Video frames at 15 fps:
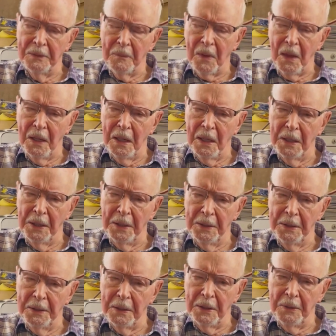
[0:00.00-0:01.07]
and
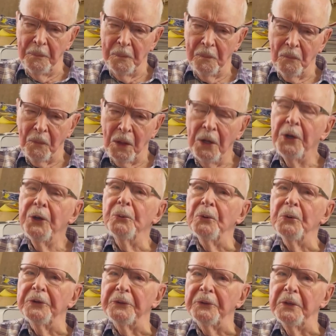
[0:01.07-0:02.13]
who
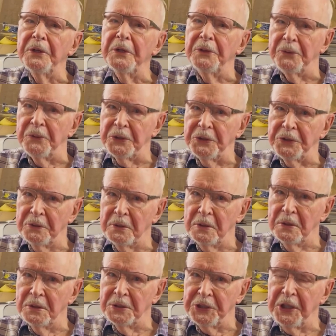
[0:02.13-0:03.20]
were interested
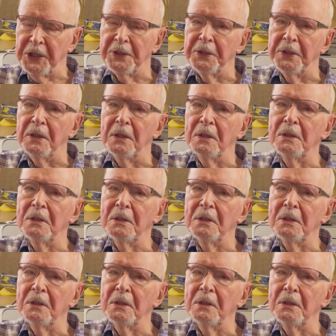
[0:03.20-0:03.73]
in studying